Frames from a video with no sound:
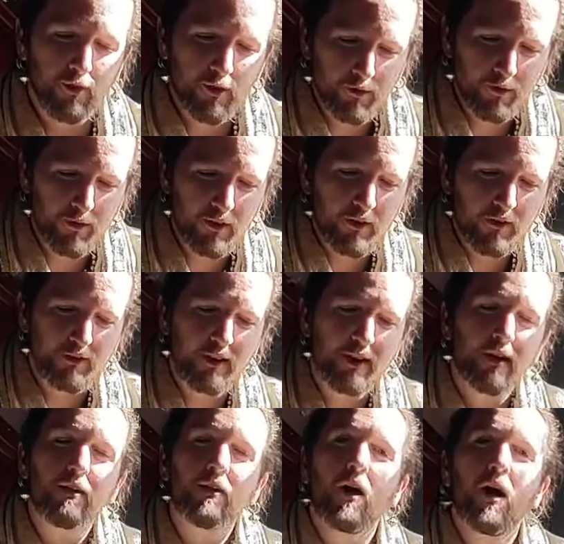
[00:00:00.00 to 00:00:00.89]
Feel free to
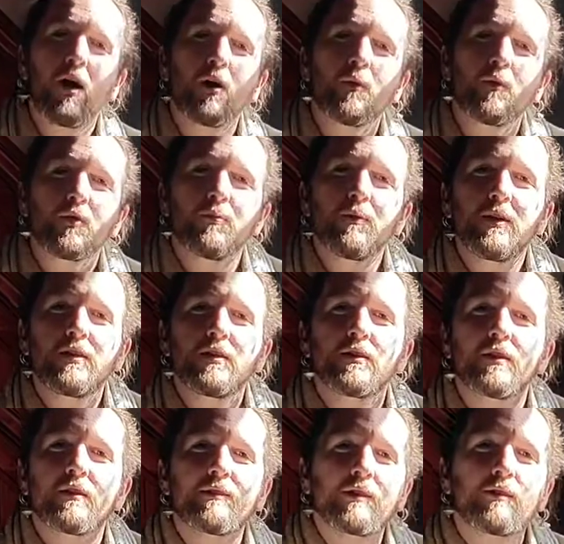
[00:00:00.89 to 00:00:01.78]
sing along with me in
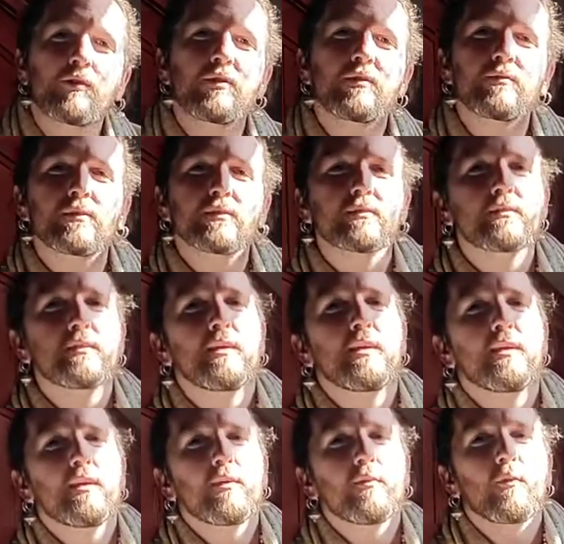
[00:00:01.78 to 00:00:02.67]
your living rooms,
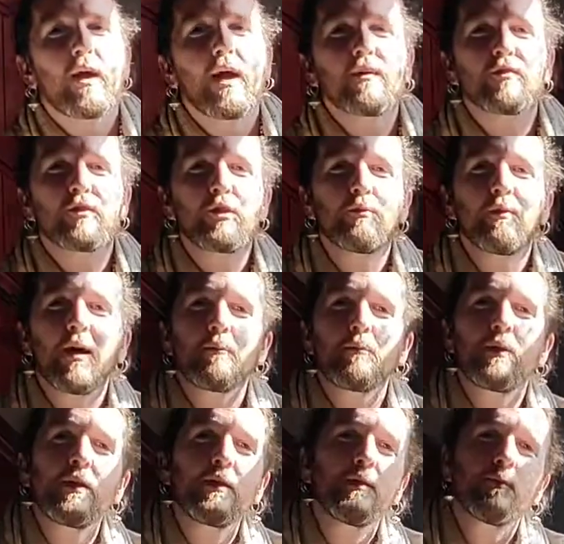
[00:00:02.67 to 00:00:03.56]
wherever you
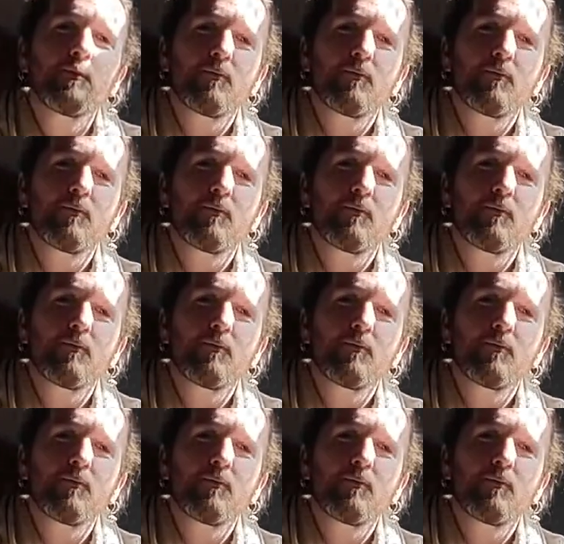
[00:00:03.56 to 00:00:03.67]
might be.